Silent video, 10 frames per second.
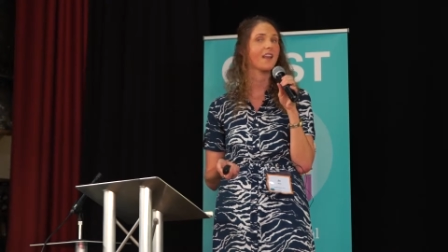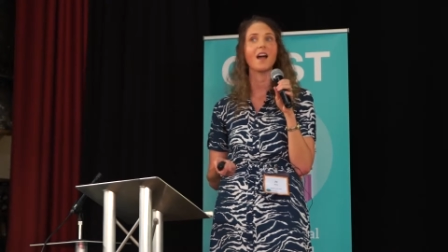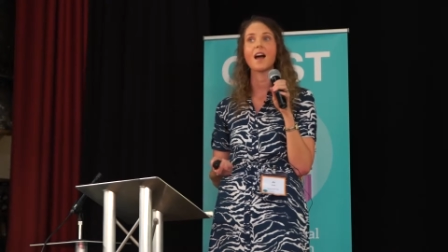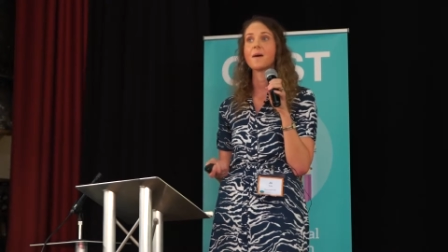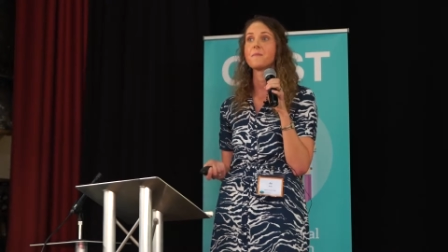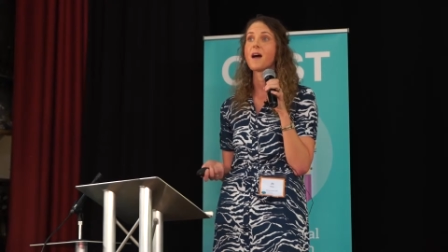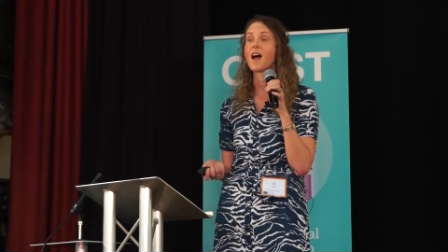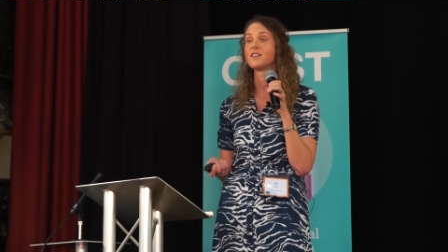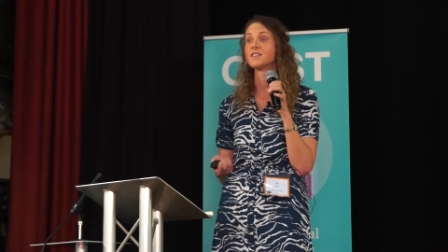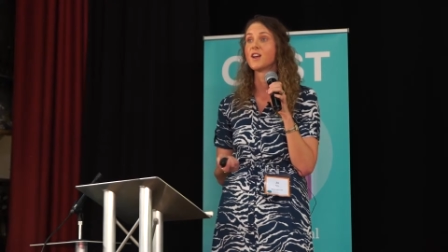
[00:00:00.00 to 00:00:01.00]

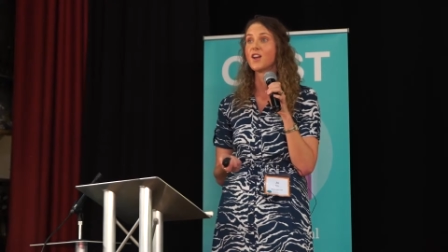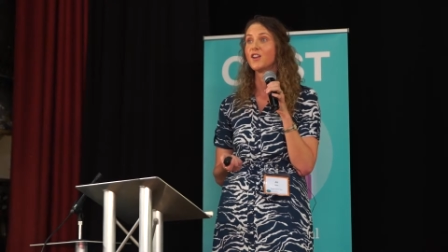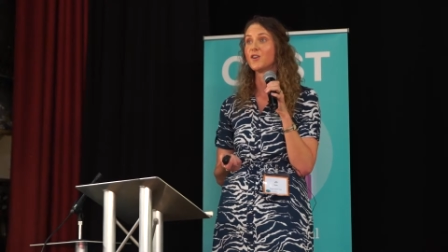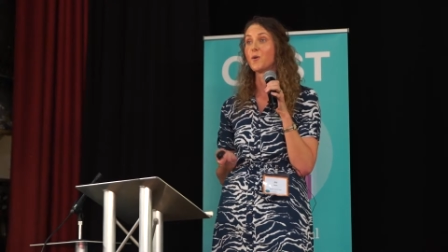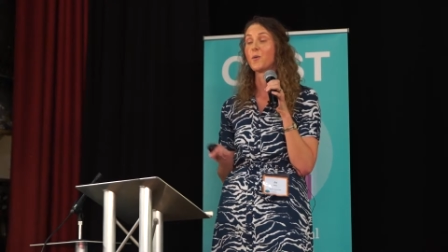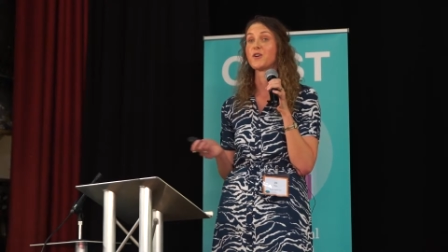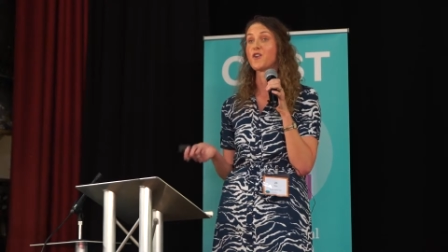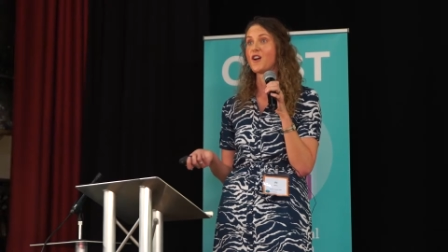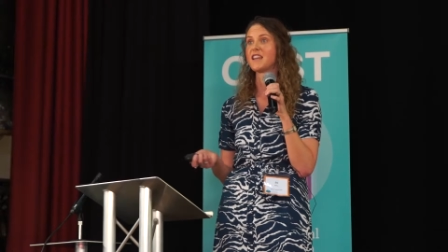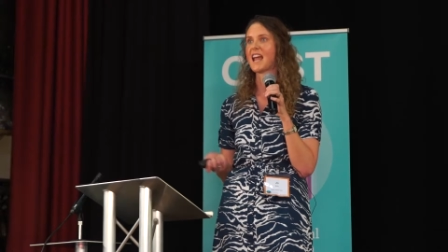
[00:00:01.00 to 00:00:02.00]
And, you know, we're
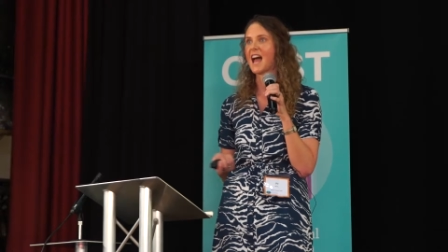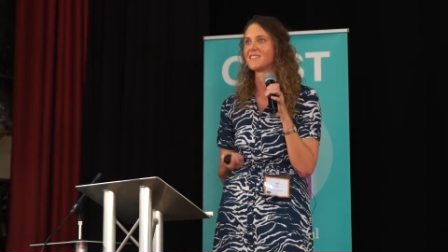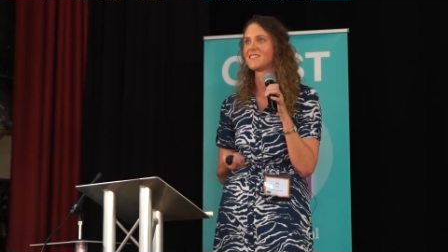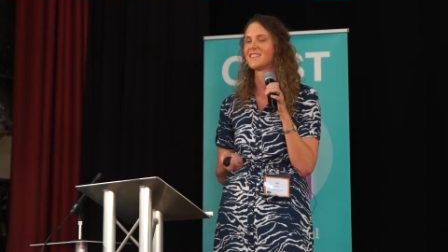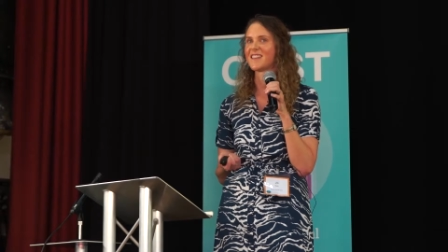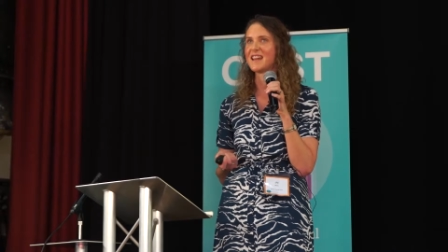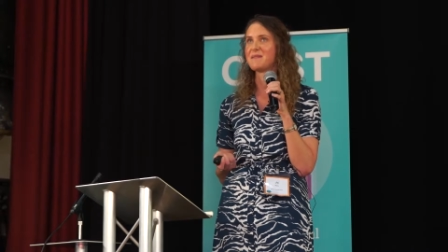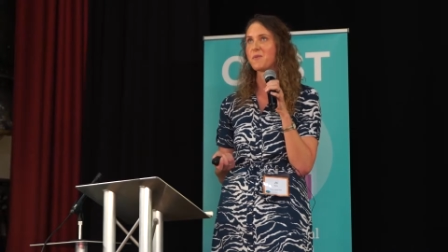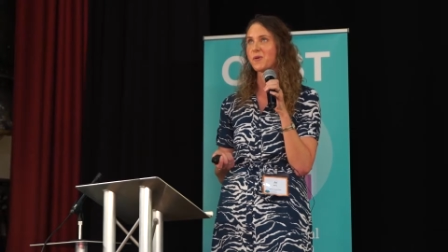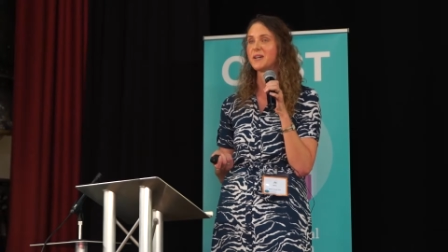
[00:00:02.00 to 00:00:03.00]
not in Kansas
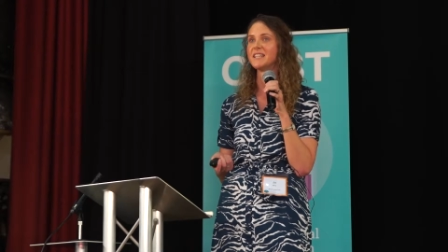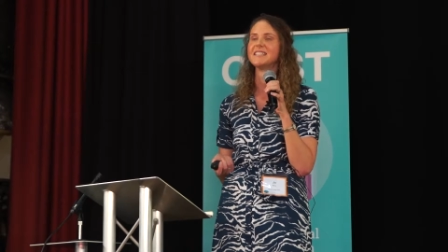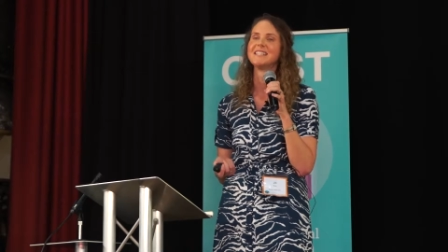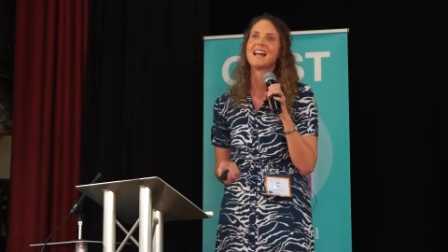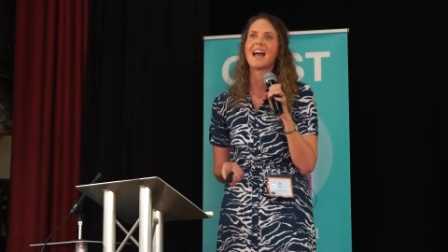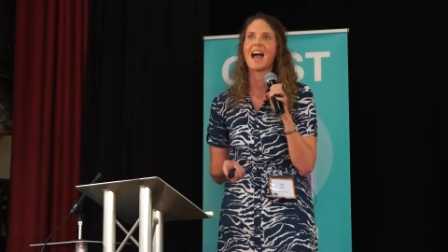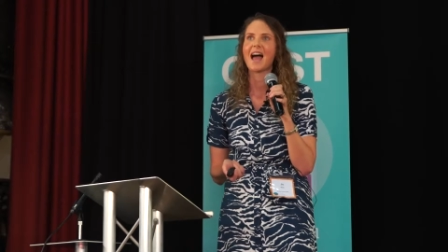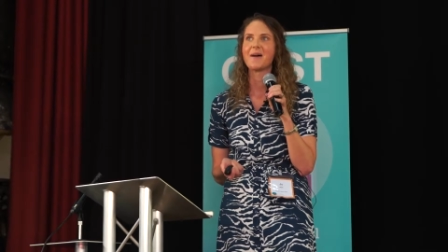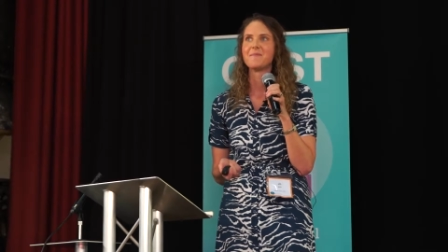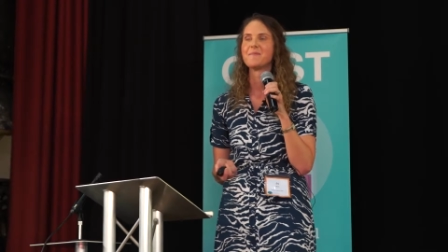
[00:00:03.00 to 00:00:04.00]
anymore.
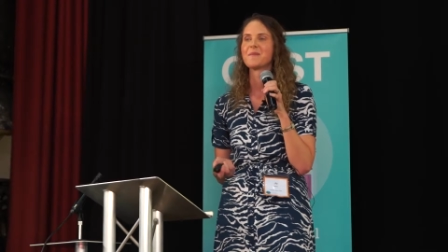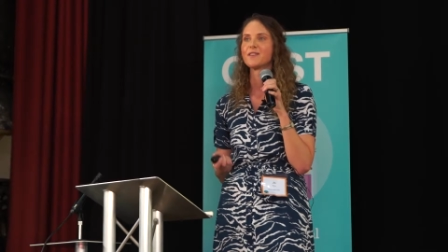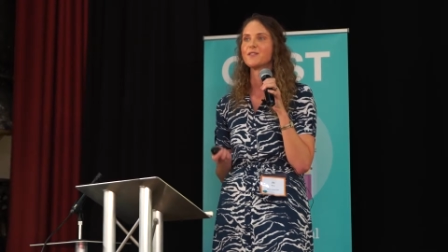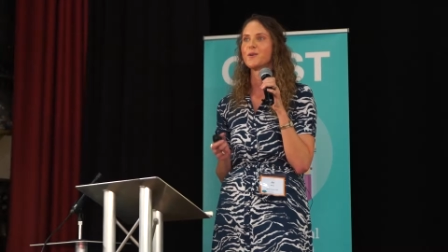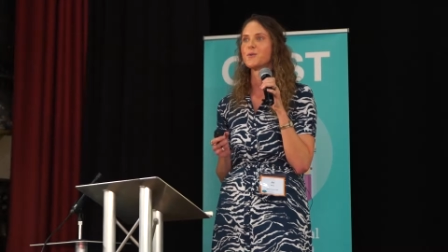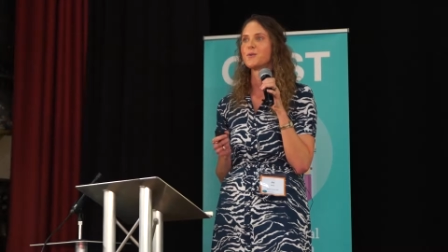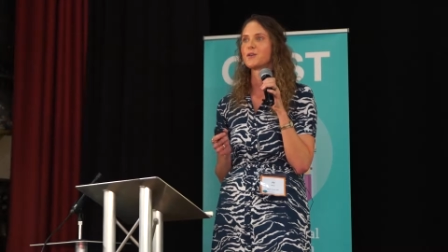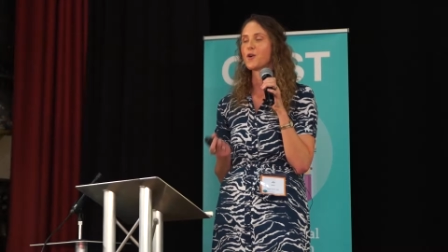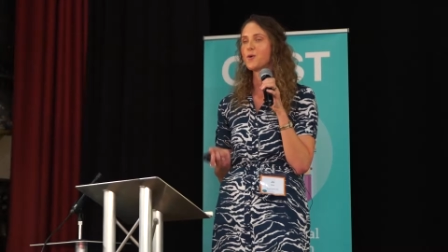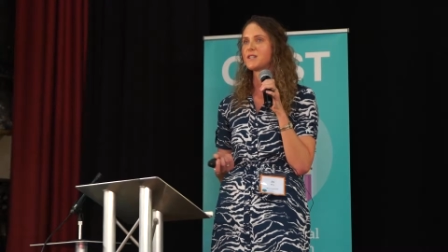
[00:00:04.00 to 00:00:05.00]
So
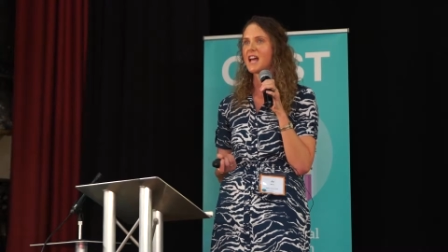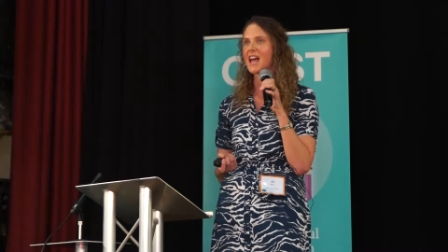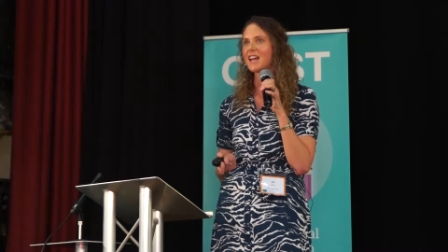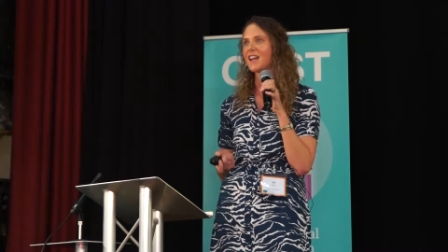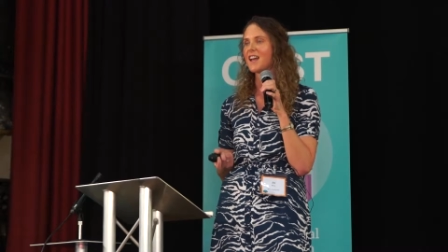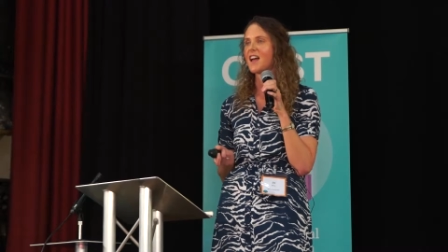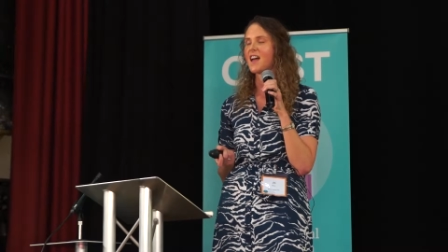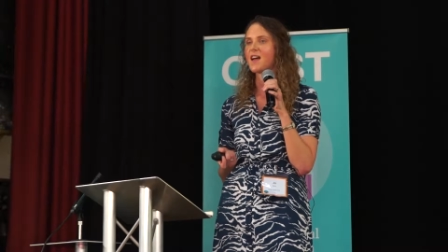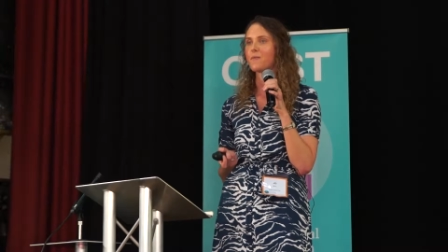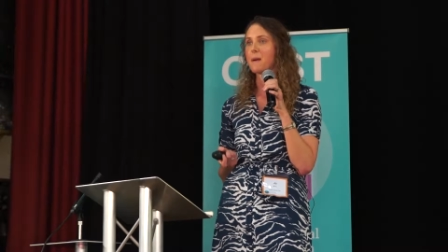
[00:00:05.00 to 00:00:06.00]
Kodak
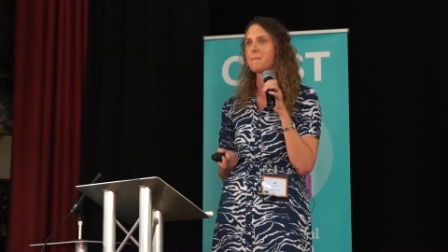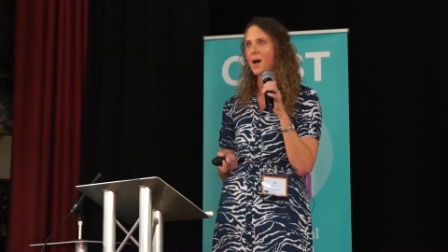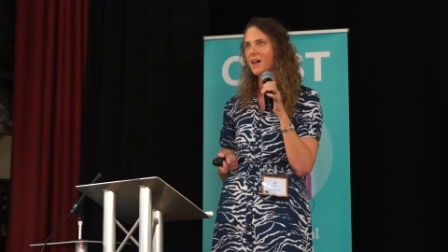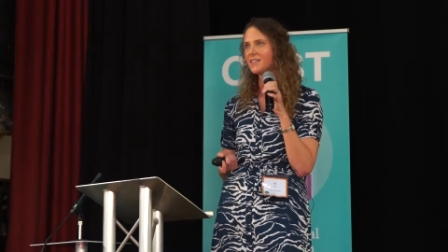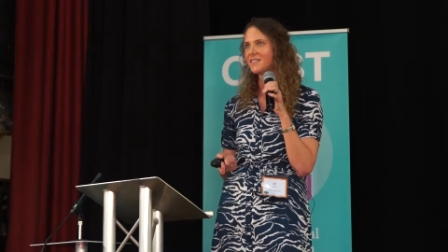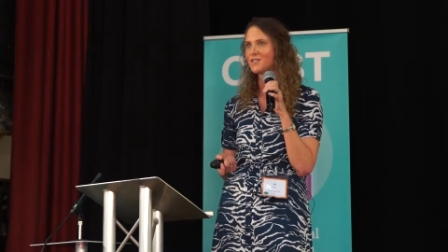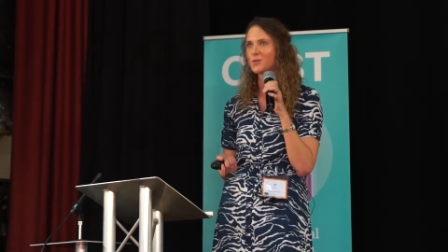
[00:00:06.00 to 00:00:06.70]
went bust in